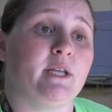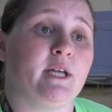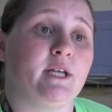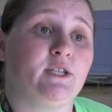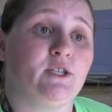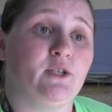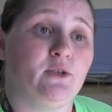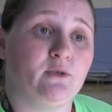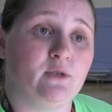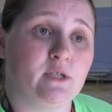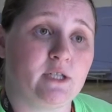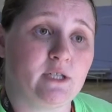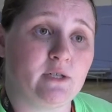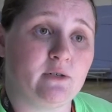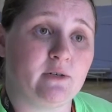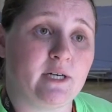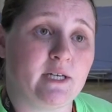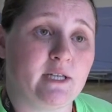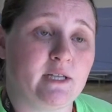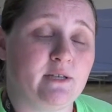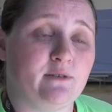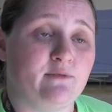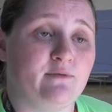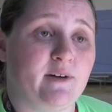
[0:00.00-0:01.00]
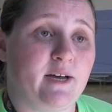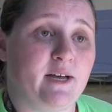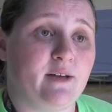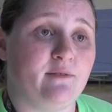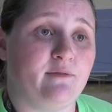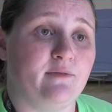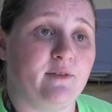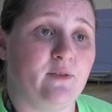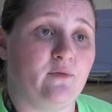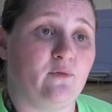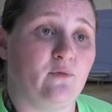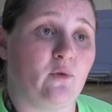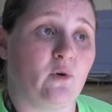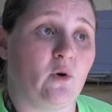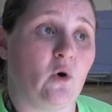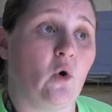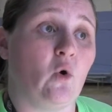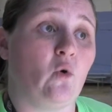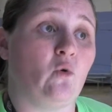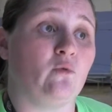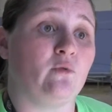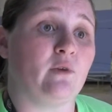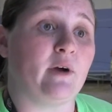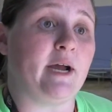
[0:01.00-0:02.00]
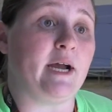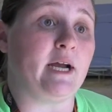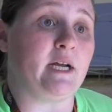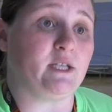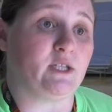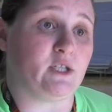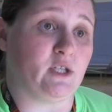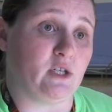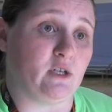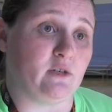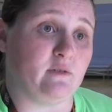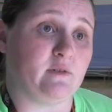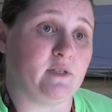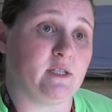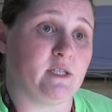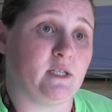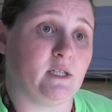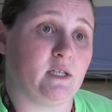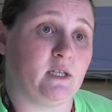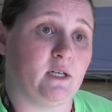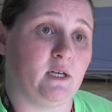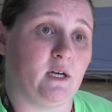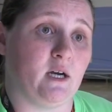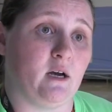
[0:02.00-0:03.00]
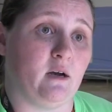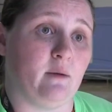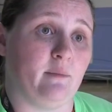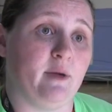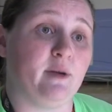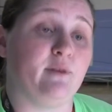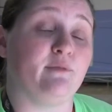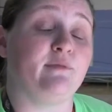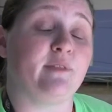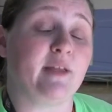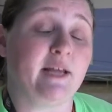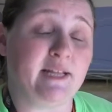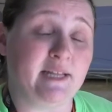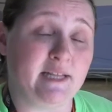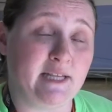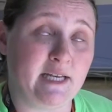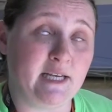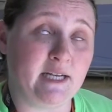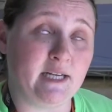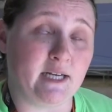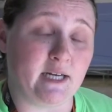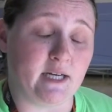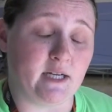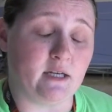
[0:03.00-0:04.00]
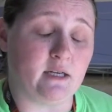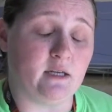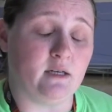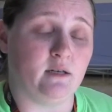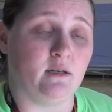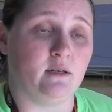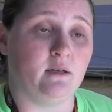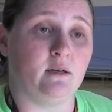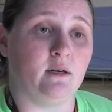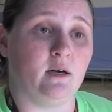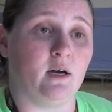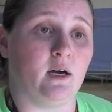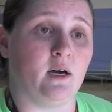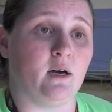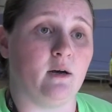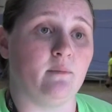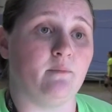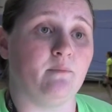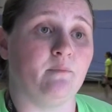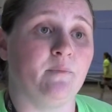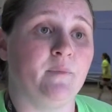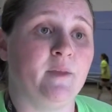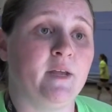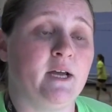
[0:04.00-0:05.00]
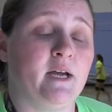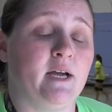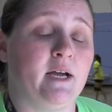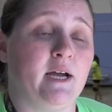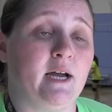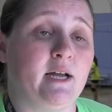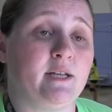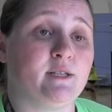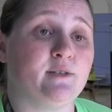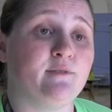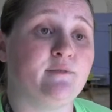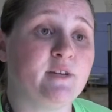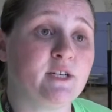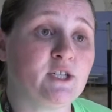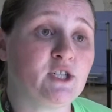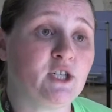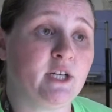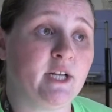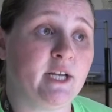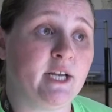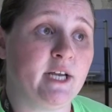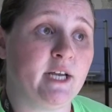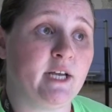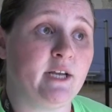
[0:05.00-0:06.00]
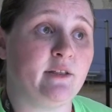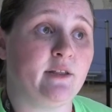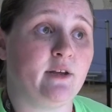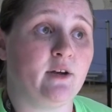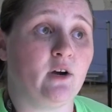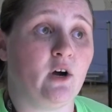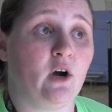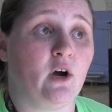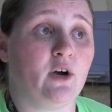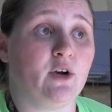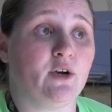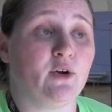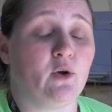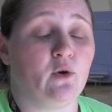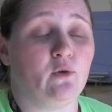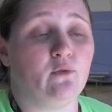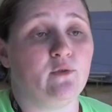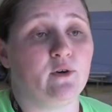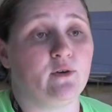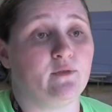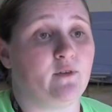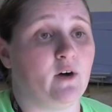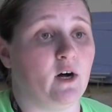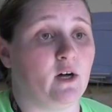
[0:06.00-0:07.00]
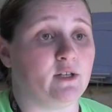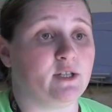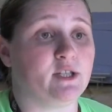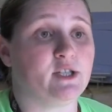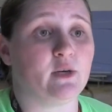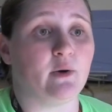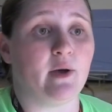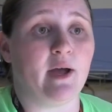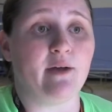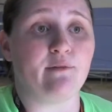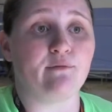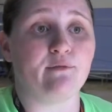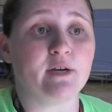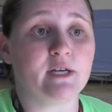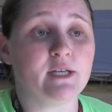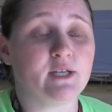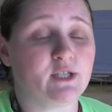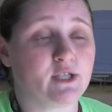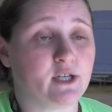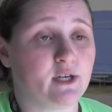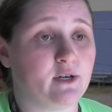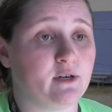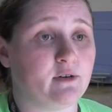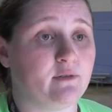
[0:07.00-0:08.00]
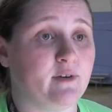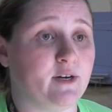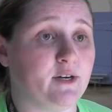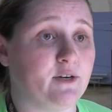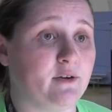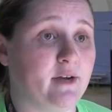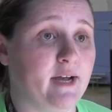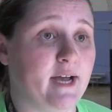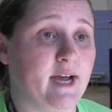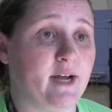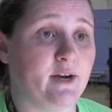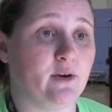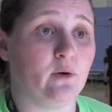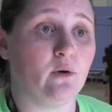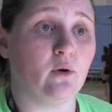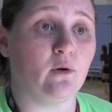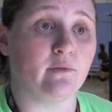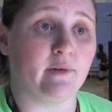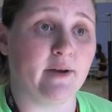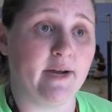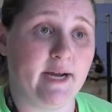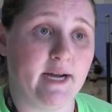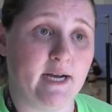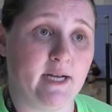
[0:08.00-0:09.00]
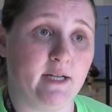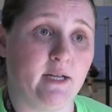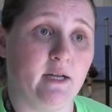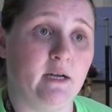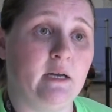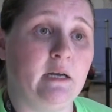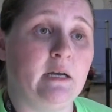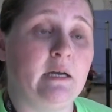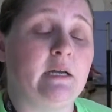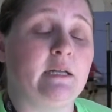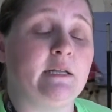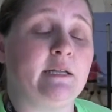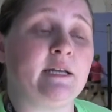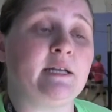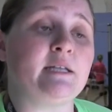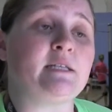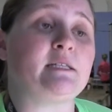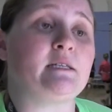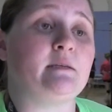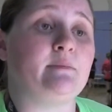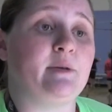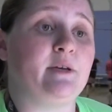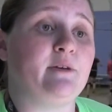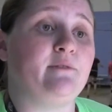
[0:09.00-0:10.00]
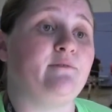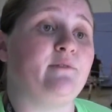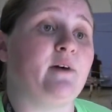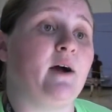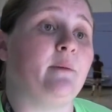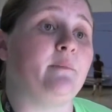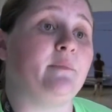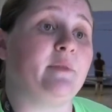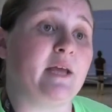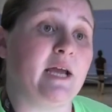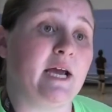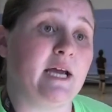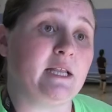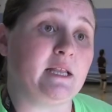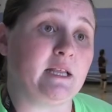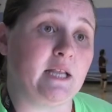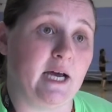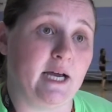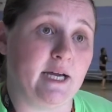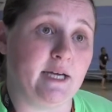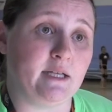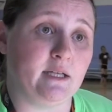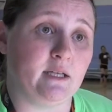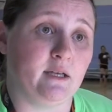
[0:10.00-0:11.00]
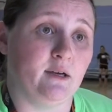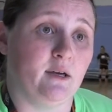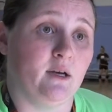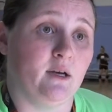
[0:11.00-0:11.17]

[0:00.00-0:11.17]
they do still get the 5 feet for overhand serves if they need it. And Division E, there are no footballs, so every serve, underhand or overhand, needs to be from the end line.